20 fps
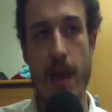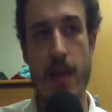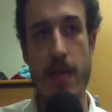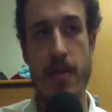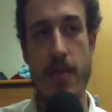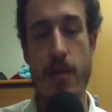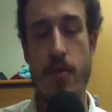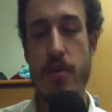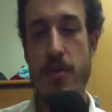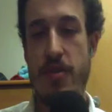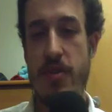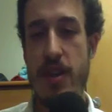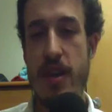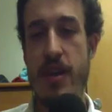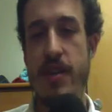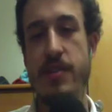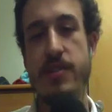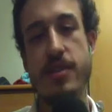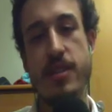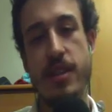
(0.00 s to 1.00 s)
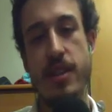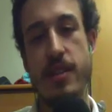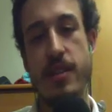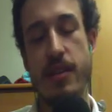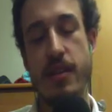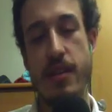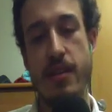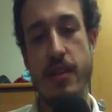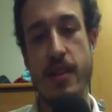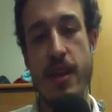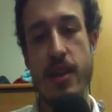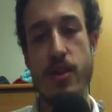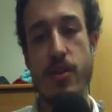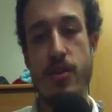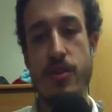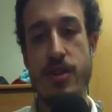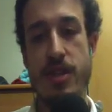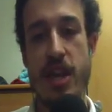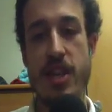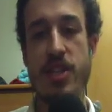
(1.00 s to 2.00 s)
there are things that, that
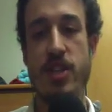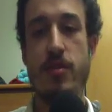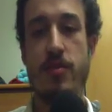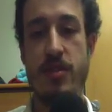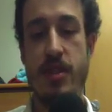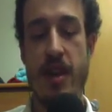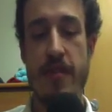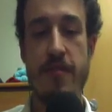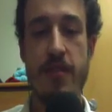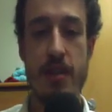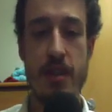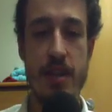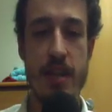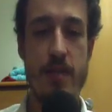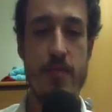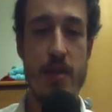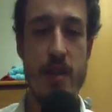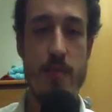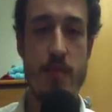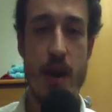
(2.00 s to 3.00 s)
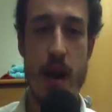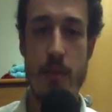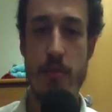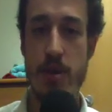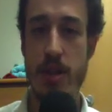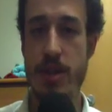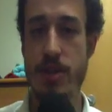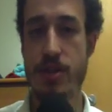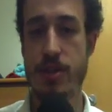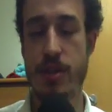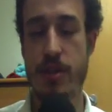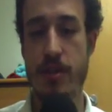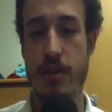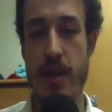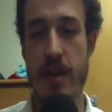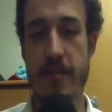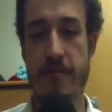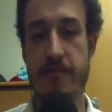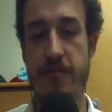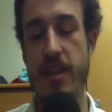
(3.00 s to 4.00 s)
could definitely be published and,
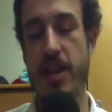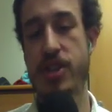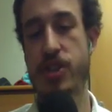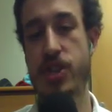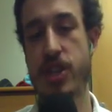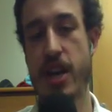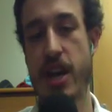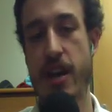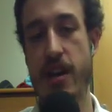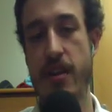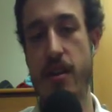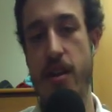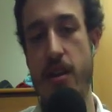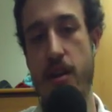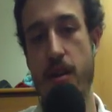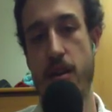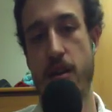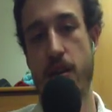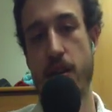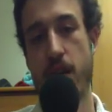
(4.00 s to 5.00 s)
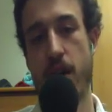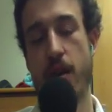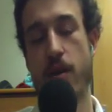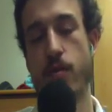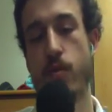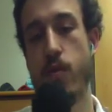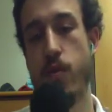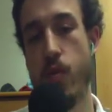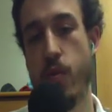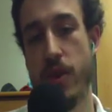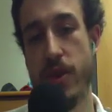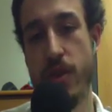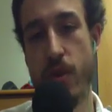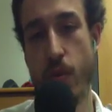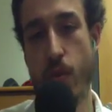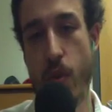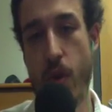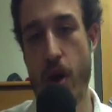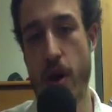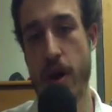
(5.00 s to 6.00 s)
and fleshed out uh, with the
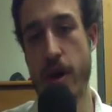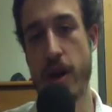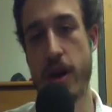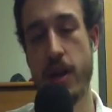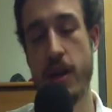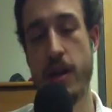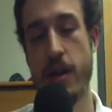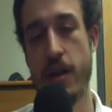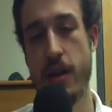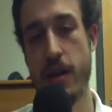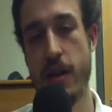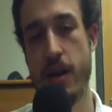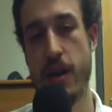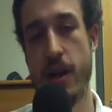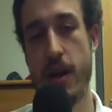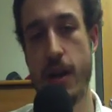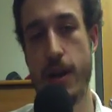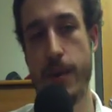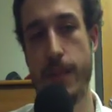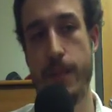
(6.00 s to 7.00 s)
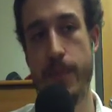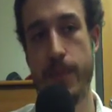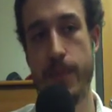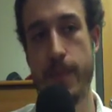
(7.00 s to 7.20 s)
work uh,